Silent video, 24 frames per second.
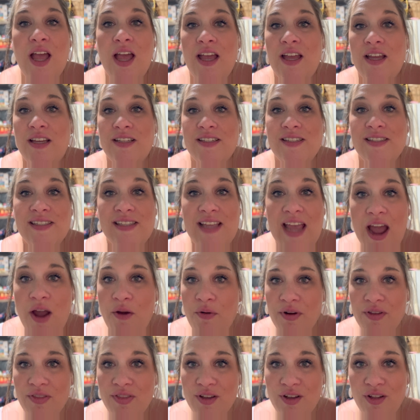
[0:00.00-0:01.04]

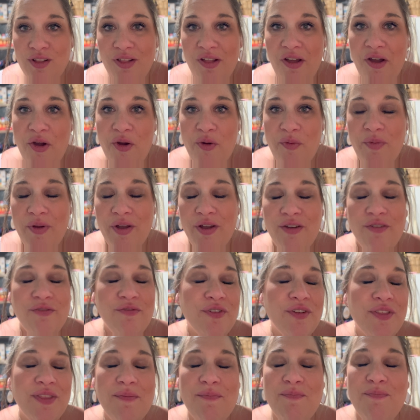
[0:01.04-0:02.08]
scoured the globe
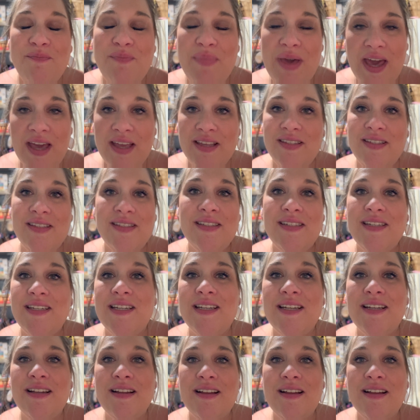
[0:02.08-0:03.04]
for the best